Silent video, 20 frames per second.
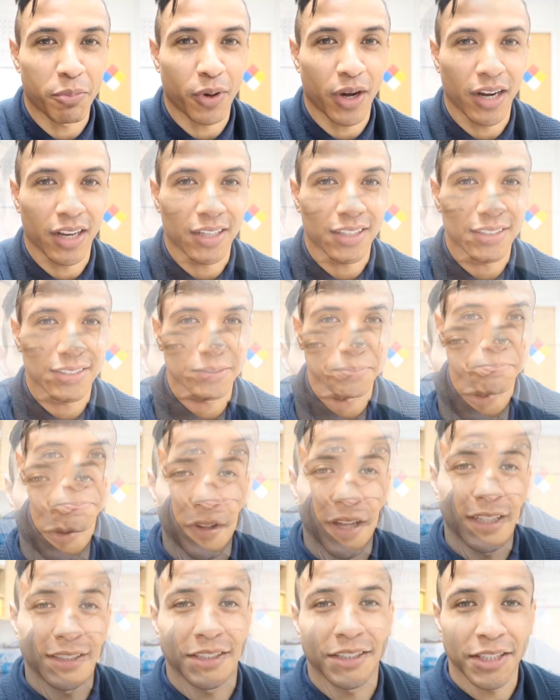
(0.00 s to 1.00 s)
break.
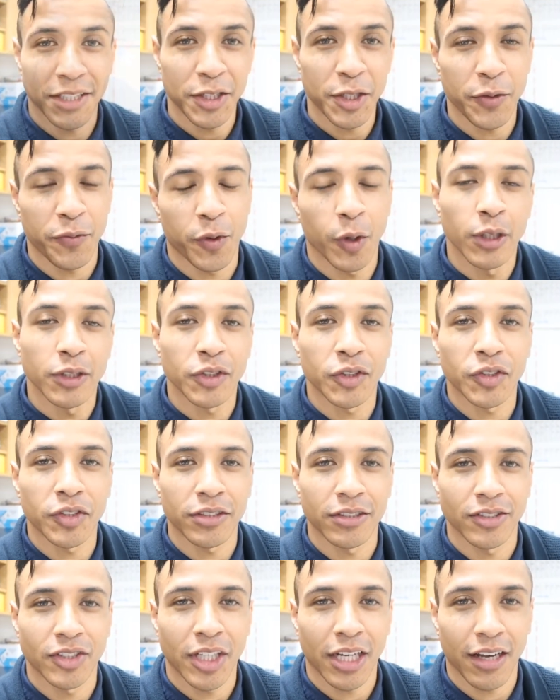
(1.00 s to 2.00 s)
Well, that's it. If you're
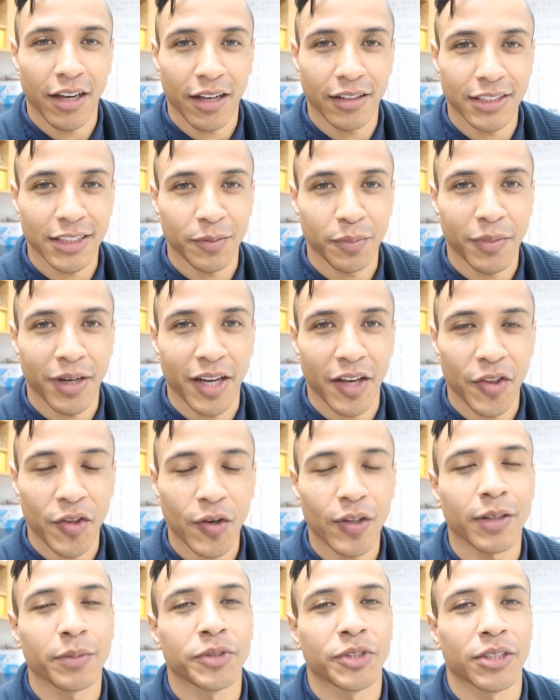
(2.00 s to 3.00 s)
interested in checking out some of my
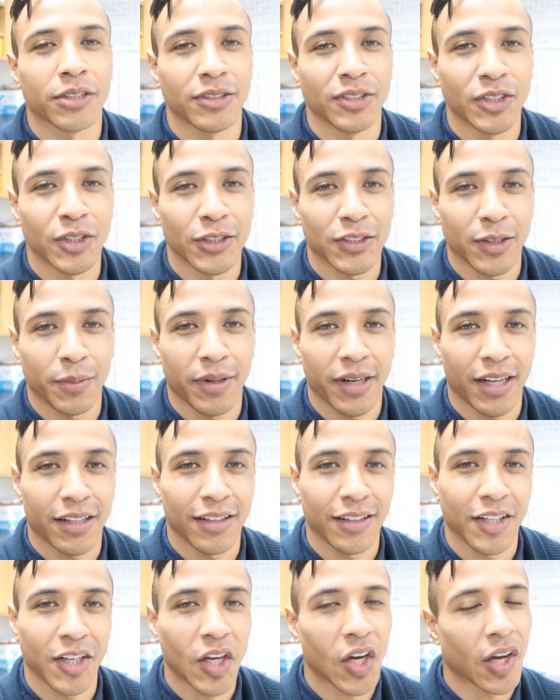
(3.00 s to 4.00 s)
other clips, you can do so by
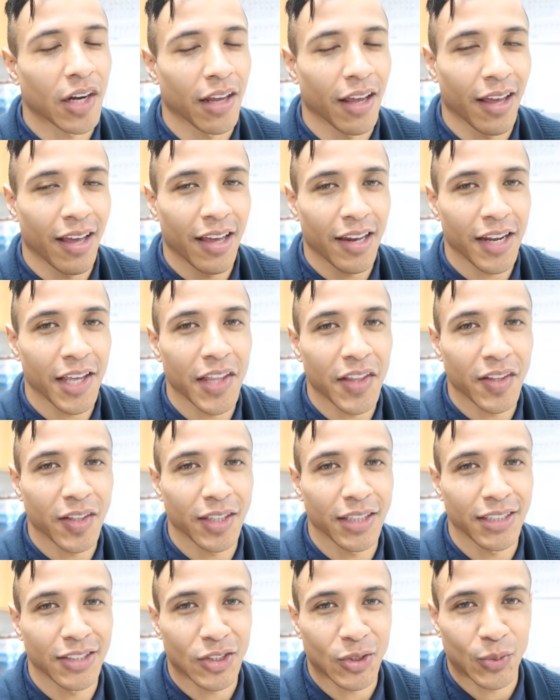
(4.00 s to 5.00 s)
clicking on any of the
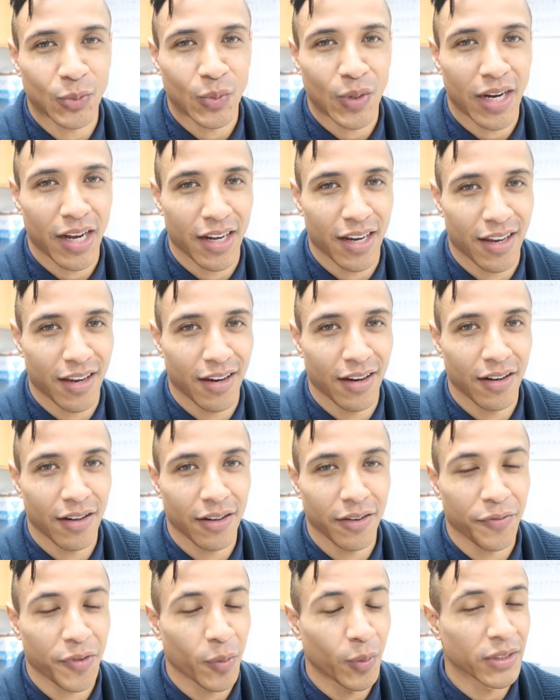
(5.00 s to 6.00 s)
links right
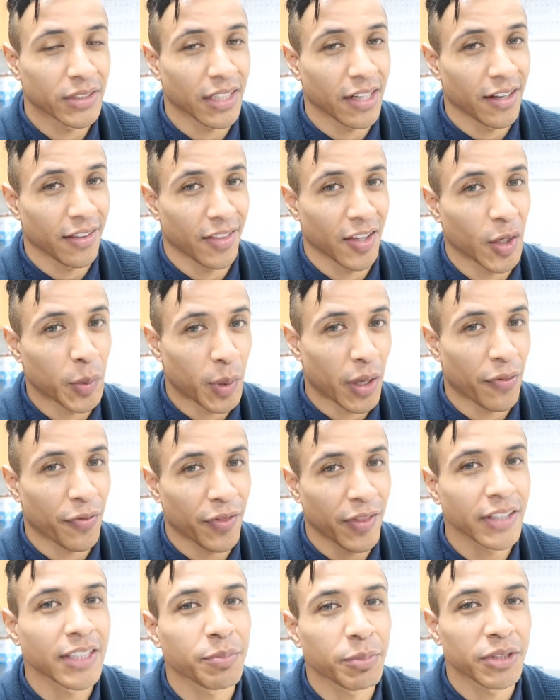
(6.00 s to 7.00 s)
here. If there was anything
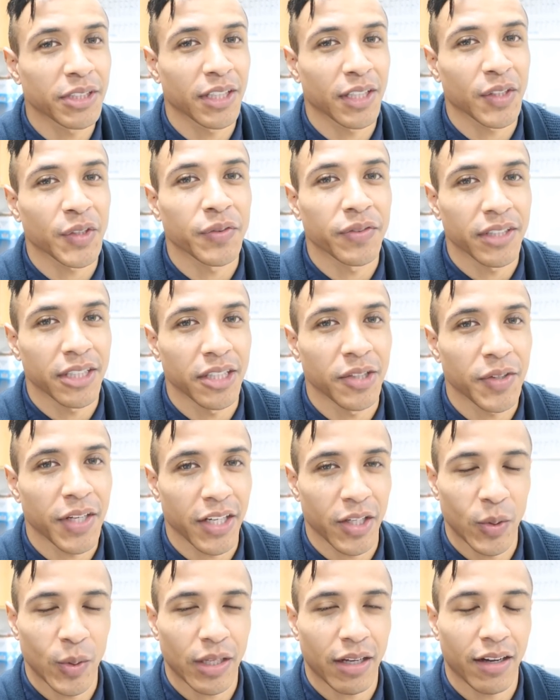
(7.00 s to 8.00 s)
about this particular video
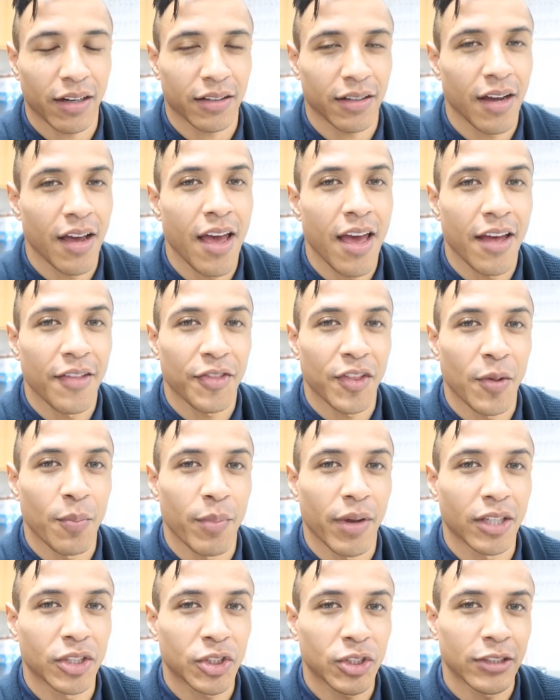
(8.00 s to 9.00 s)
that you like,
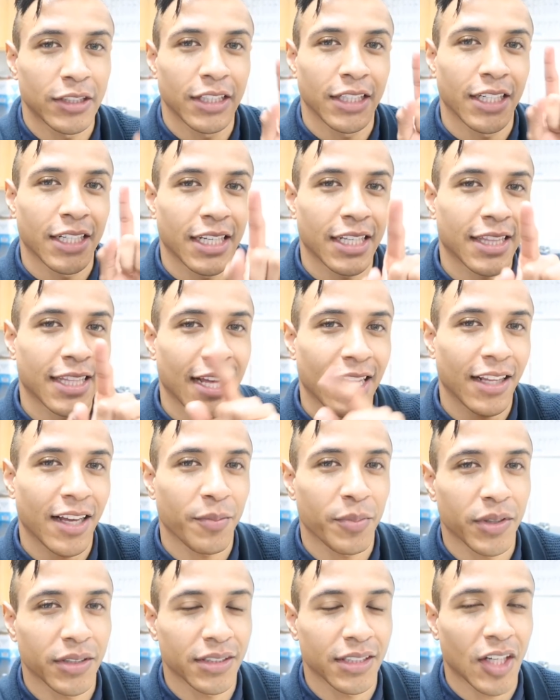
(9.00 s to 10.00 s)
then make sure to hit that
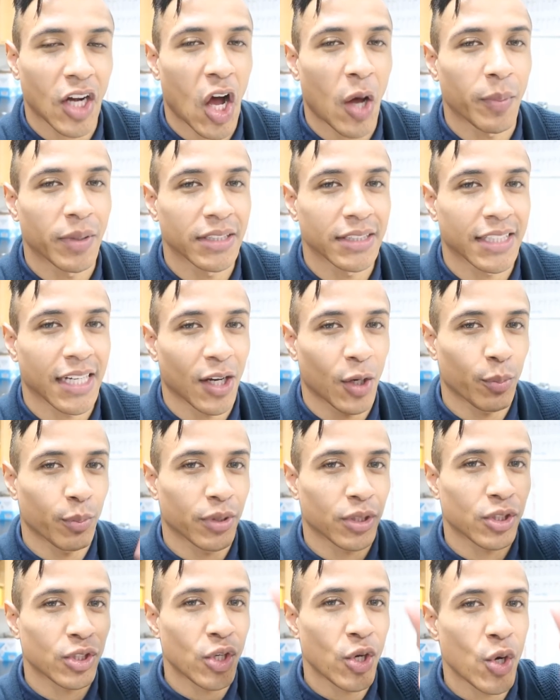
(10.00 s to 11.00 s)
like button, comment down
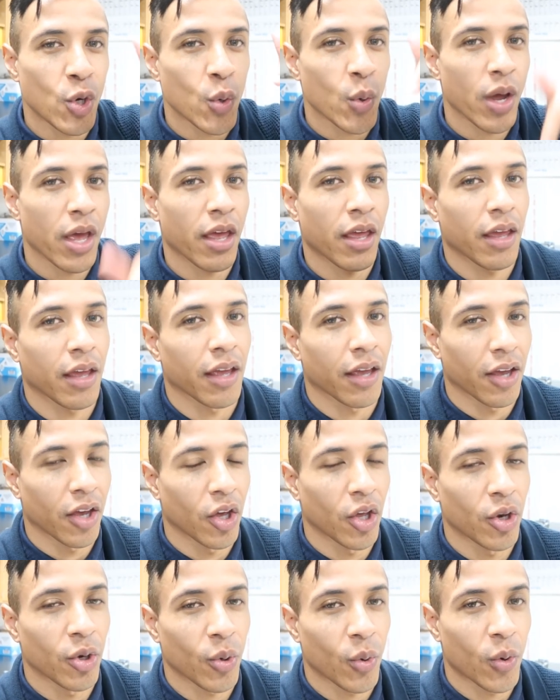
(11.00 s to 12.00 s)
below,
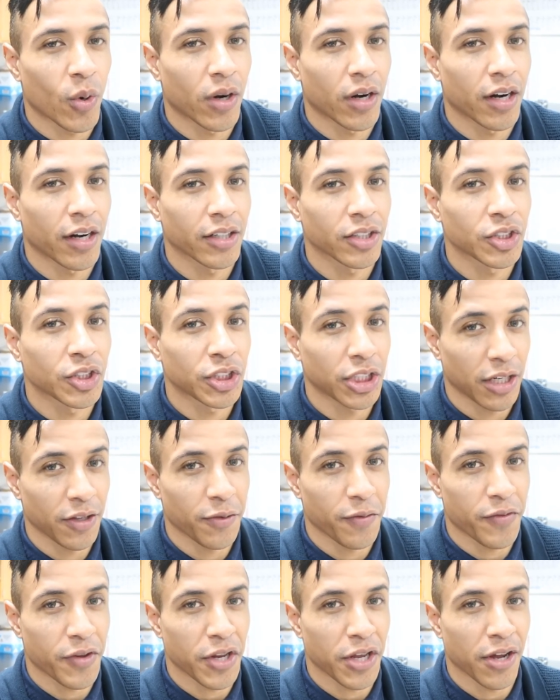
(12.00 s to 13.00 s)
and or share
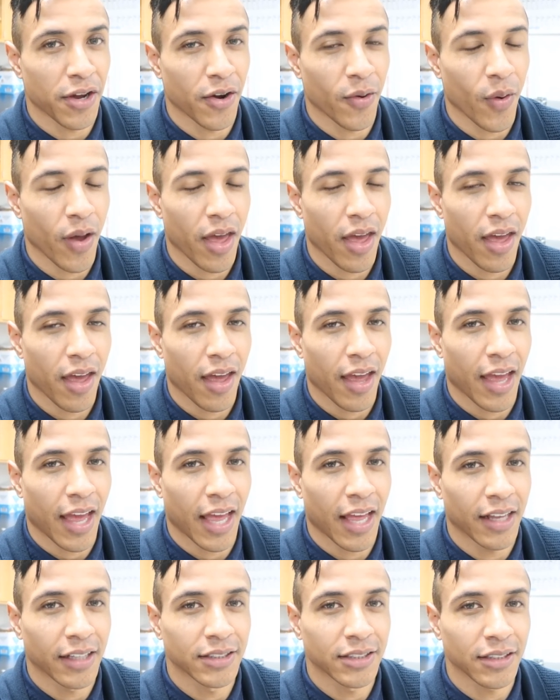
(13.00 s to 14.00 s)
the video.
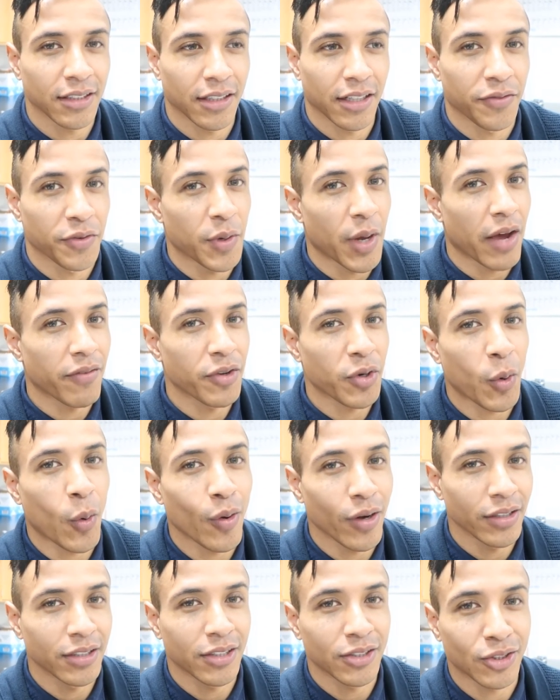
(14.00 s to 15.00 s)
And if you haven't
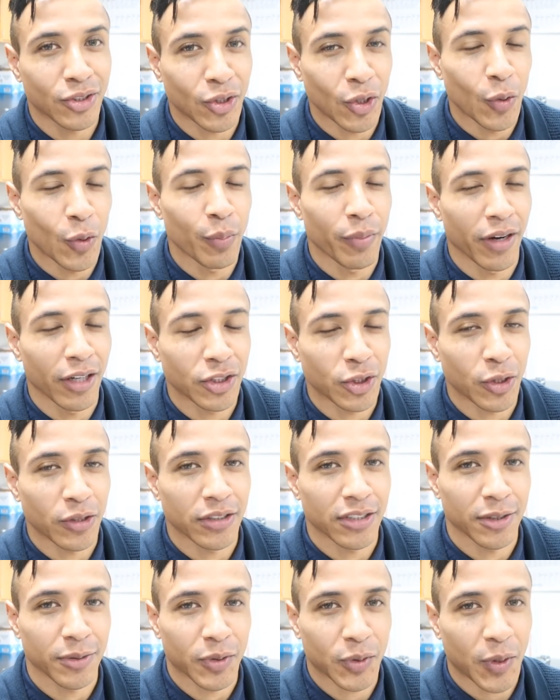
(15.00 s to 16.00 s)
already done so, make sure
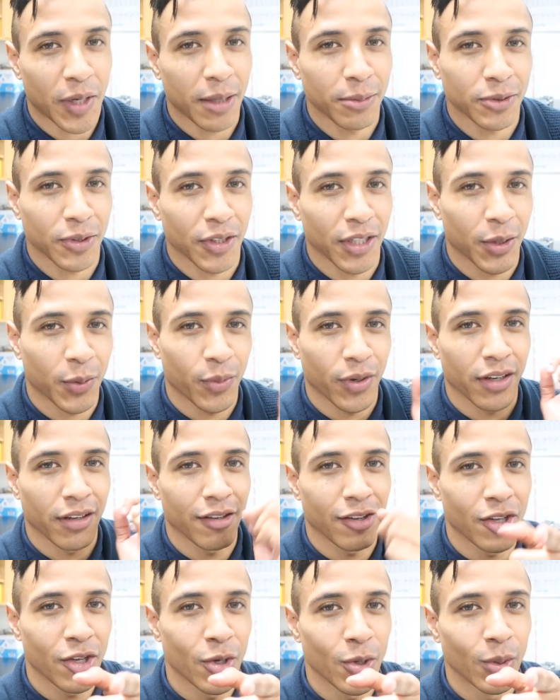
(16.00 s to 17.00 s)
to subscribe so that way
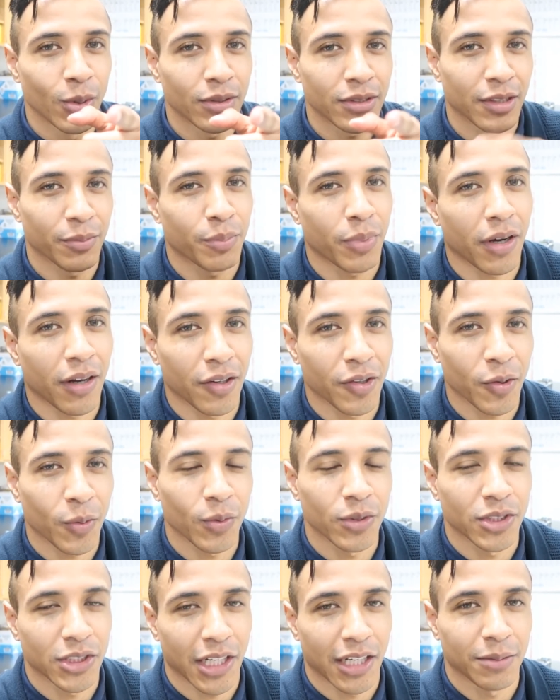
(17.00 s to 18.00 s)
you can bond
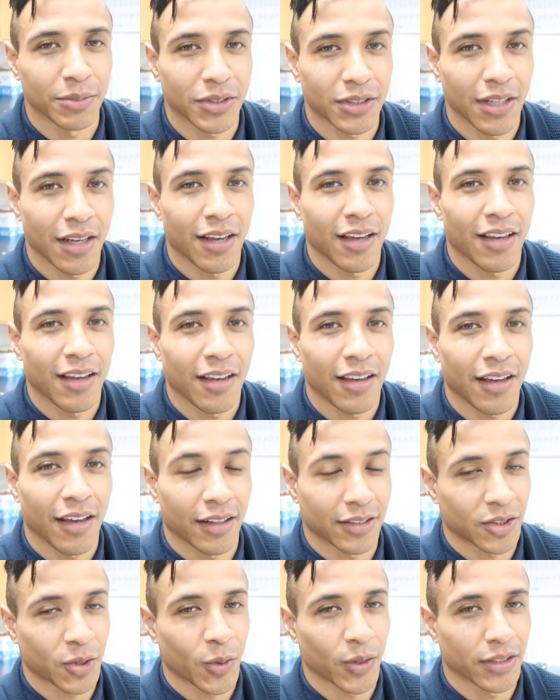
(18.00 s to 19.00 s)
with James.
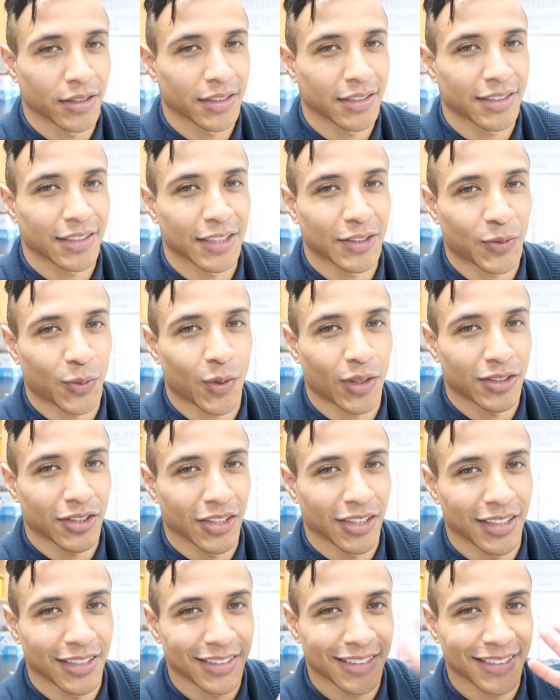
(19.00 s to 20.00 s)
As always, thanks for watching.